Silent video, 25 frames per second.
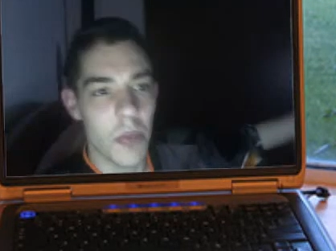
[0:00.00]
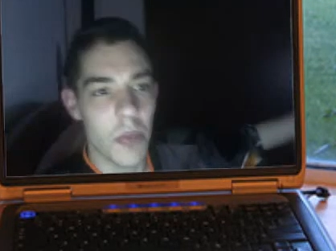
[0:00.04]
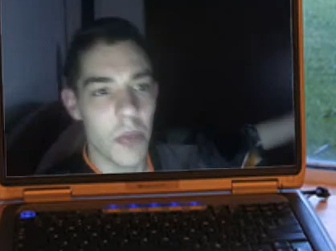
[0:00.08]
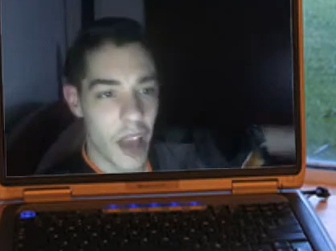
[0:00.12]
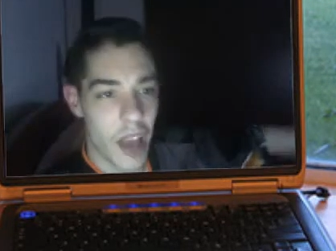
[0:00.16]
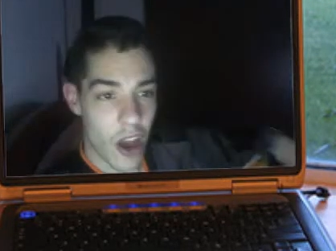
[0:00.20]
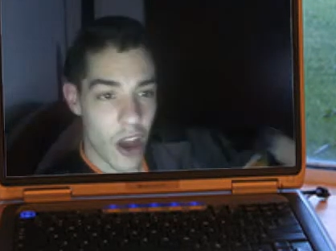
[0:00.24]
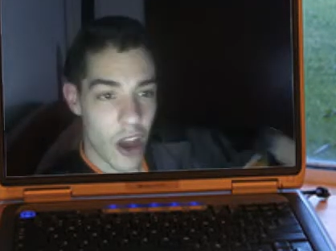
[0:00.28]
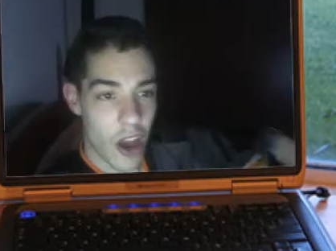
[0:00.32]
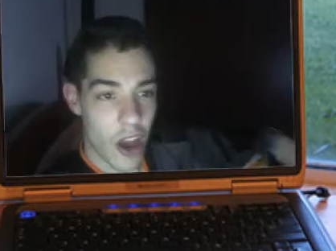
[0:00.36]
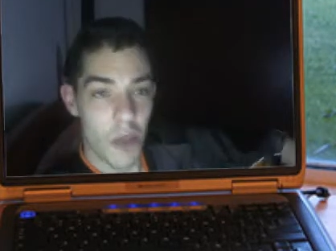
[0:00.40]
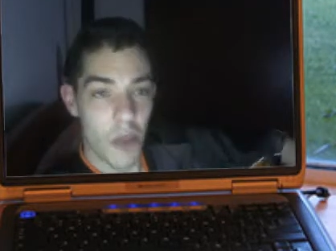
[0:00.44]

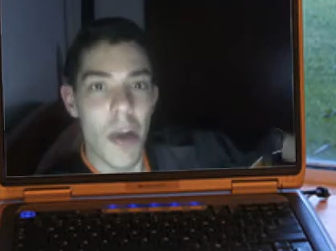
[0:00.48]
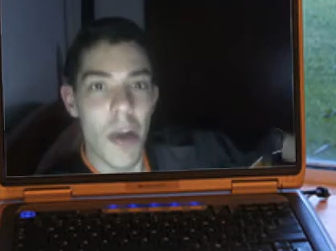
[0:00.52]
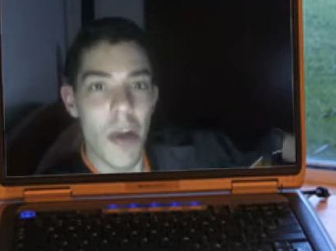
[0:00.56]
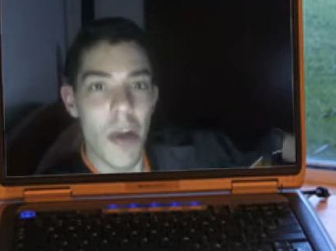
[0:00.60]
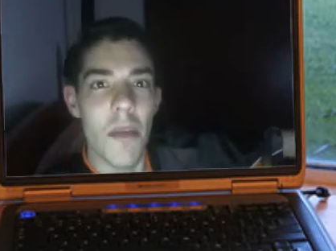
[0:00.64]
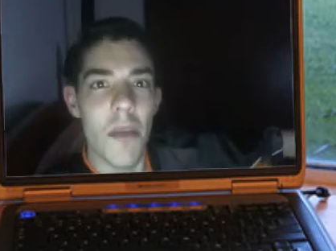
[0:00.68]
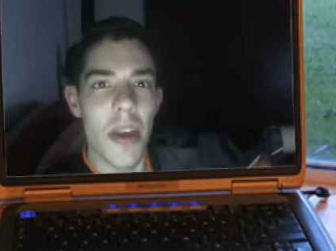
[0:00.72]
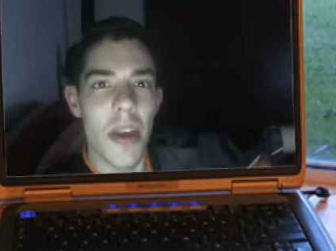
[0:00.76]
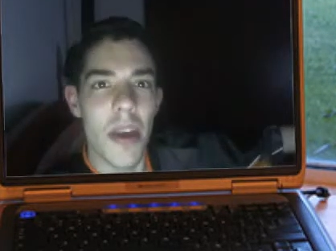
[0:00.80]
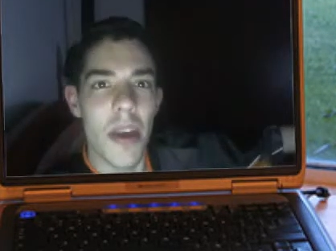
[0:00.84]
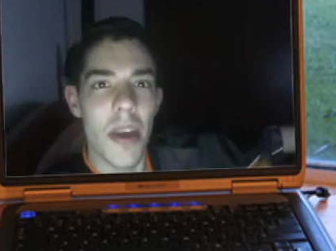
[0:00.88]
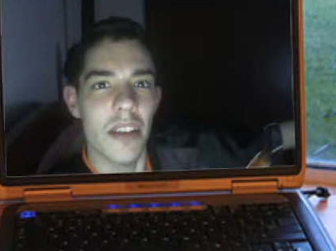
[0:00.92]
on my
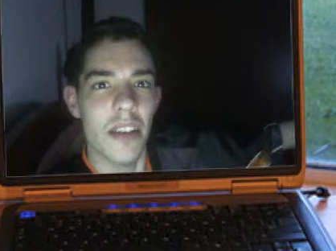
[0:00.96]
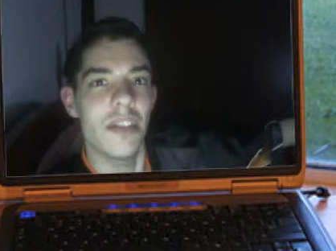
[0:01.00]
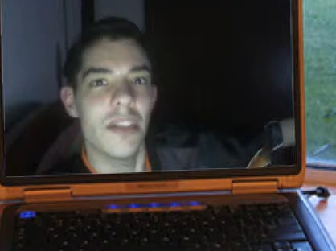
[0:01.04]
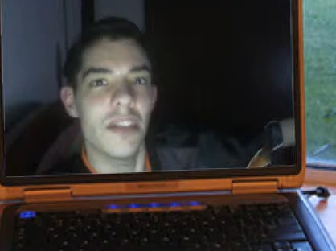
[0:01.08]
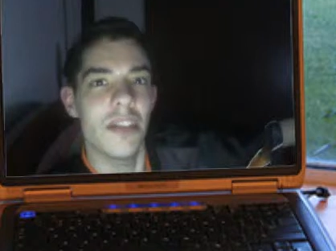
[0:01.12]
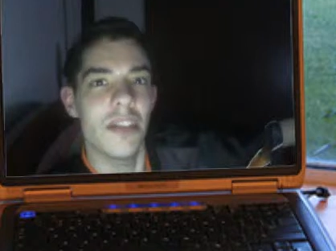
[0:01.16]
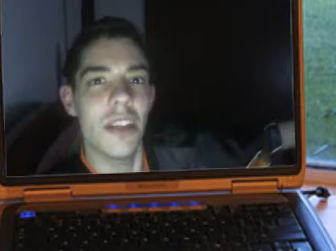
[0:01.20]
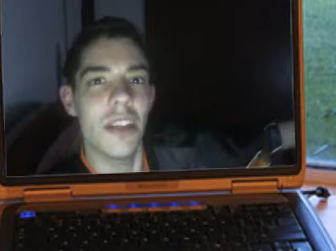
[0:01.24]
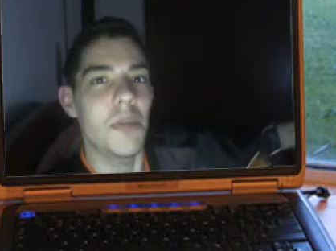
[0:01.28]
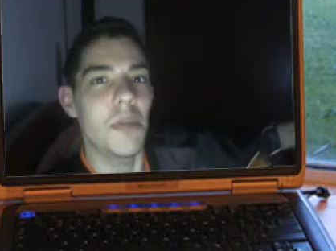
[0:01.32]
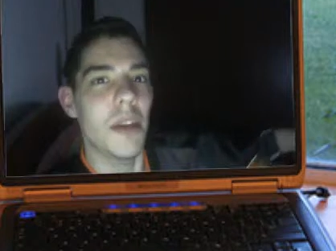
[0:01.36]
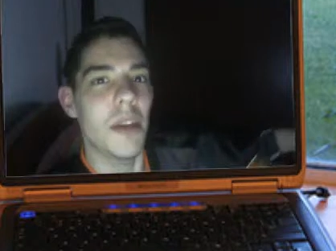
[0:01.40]
bed, sick
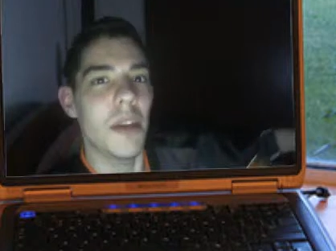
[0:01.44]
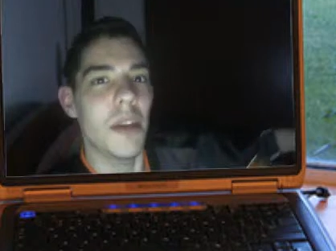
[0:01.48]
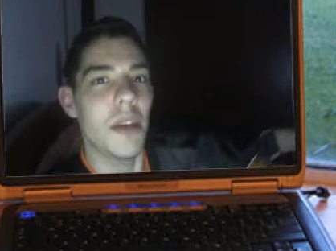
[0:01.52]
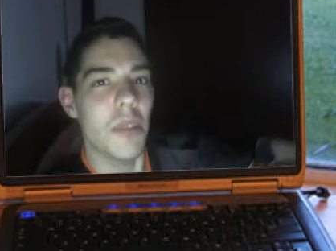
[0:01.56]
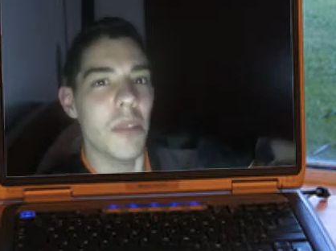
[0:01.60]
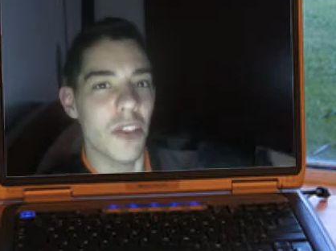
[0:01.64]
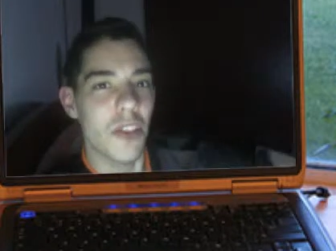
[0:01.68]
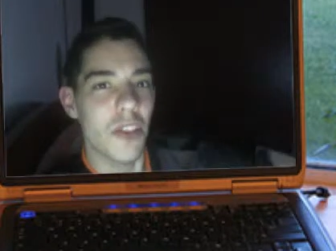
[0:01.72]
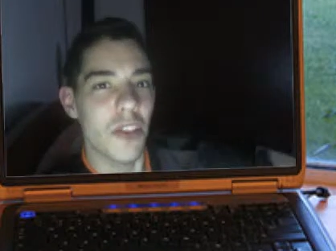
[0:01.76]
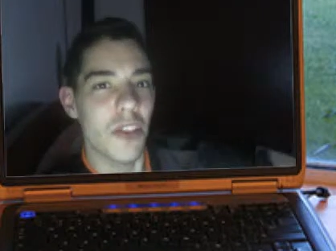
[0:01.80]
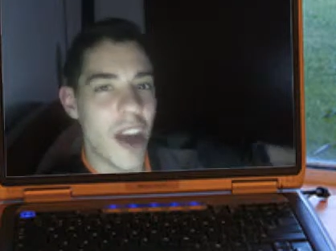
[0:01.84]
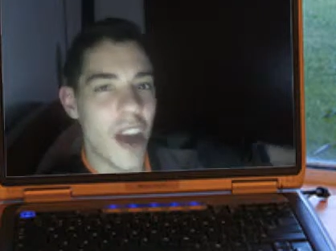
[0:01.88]
bed, because
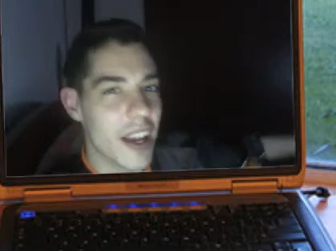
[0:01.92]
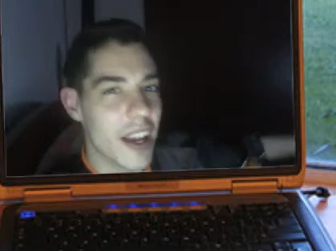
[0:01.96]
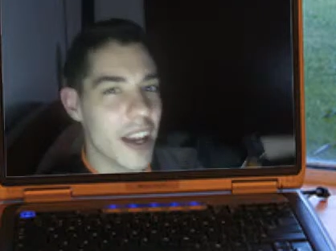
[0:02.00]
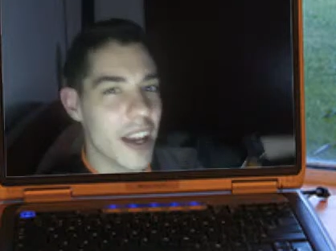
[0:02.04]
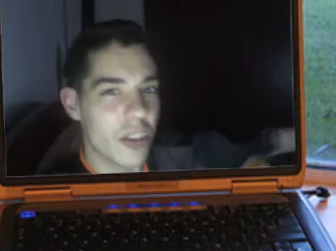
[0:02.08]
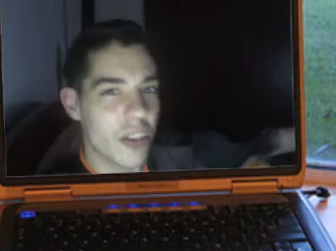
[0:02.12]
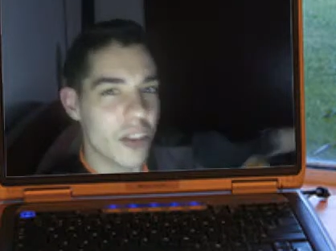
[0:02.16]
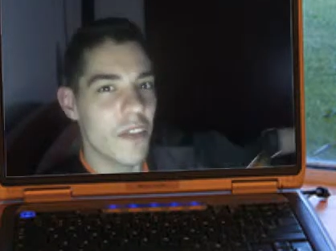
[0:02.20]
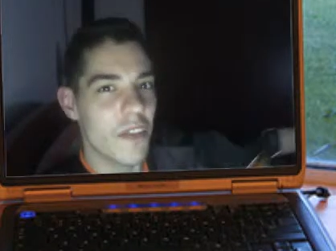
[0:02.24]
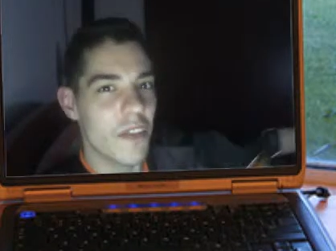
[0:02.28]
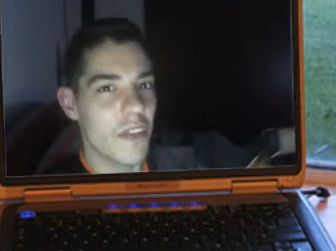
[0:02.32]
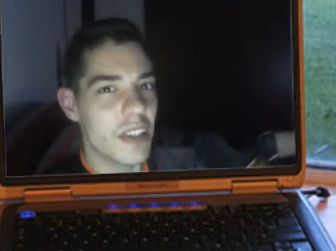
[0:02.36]
I cannot
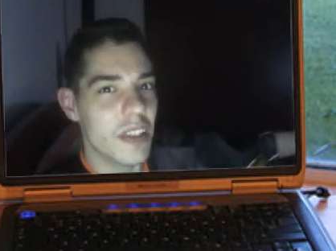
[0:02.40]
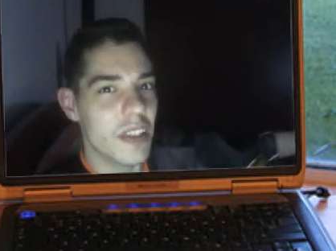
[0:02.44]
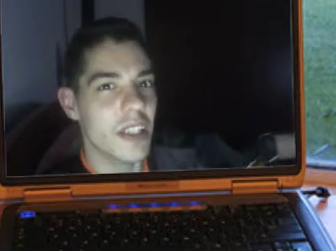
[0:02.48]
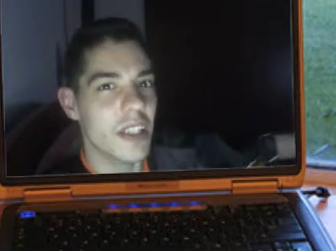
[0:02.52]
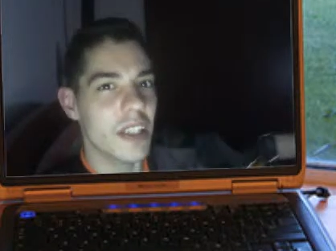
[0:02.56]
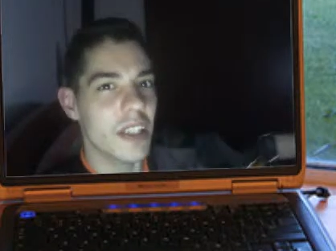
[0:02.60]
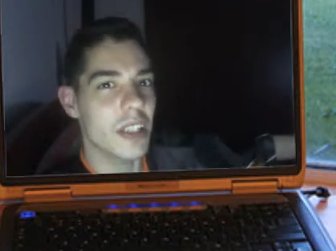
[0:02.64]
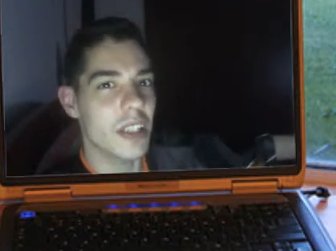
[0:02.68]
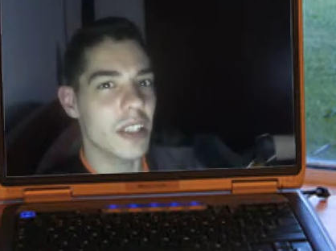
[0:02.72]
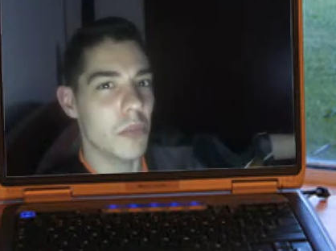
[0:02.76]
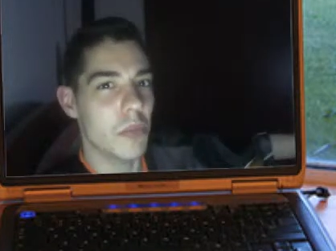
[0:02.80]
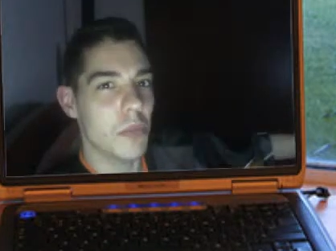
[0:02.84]

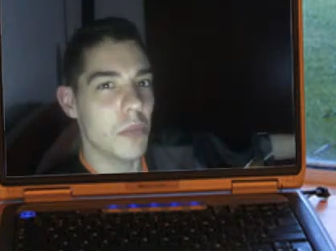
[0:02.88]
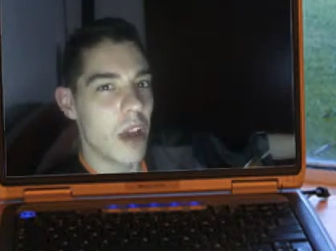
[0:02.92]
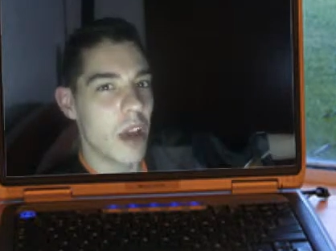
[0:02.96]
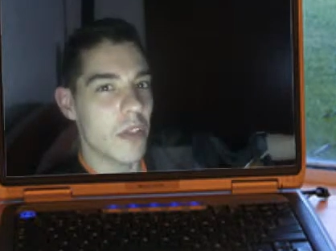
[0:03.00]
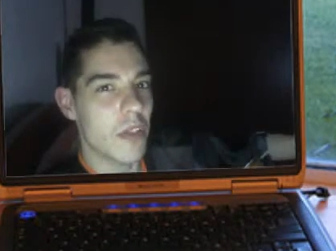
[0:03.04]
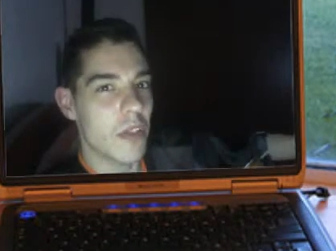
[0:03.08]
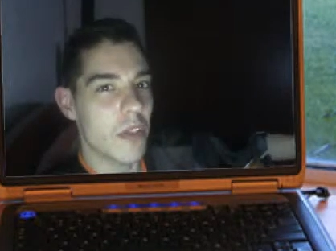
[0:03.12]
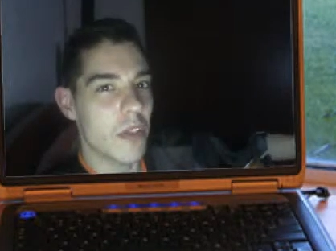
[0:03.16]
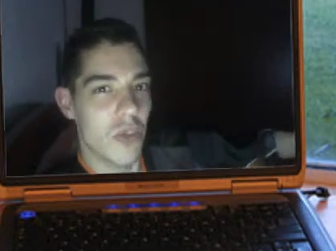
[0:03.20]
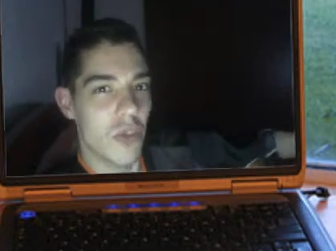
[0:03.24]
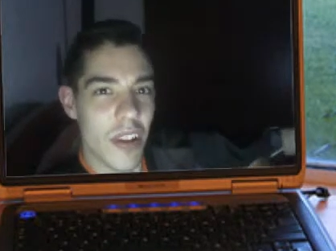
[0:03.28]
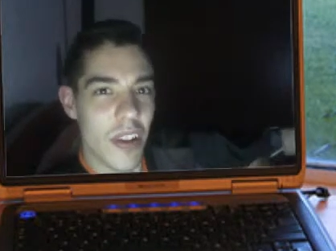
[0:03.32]
physically have the
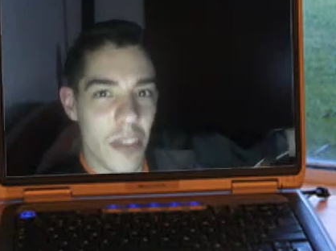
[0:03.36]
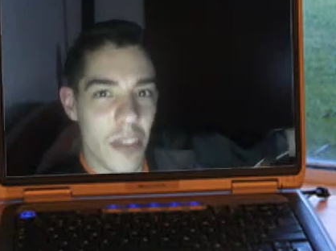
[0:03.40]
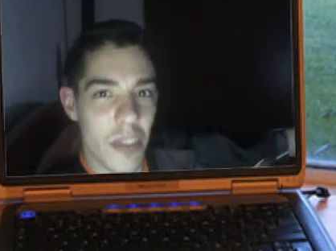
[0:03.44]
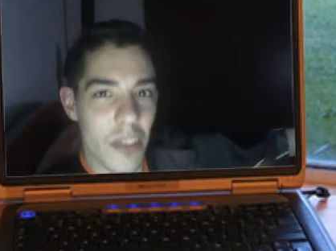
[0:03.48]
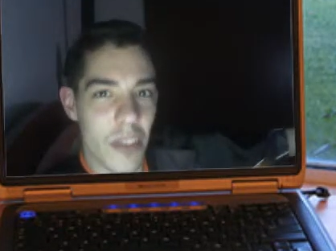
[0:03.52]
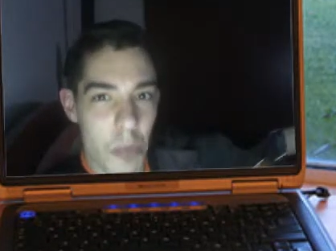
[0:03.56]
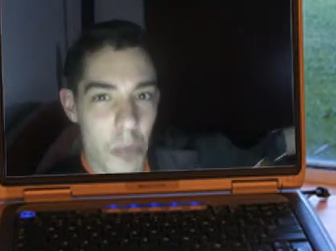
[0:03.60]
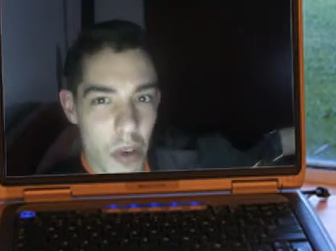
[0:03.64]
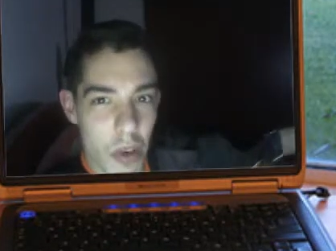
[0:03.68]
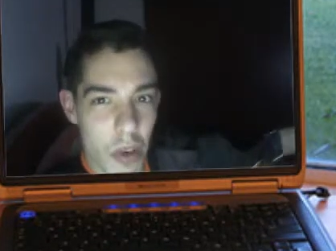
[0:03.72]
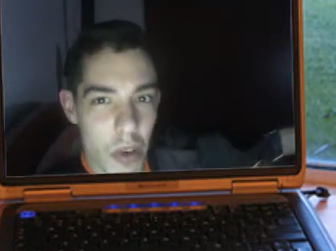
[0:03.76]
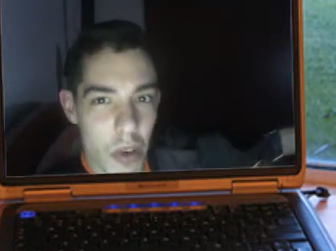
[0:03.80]
strength to
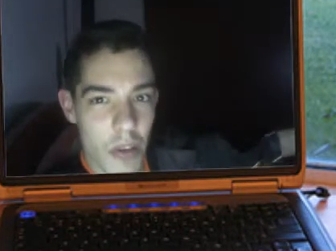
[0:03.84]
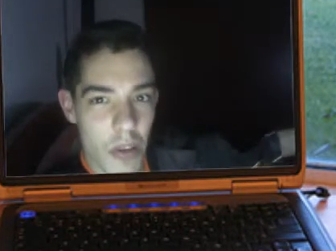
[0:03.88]
move.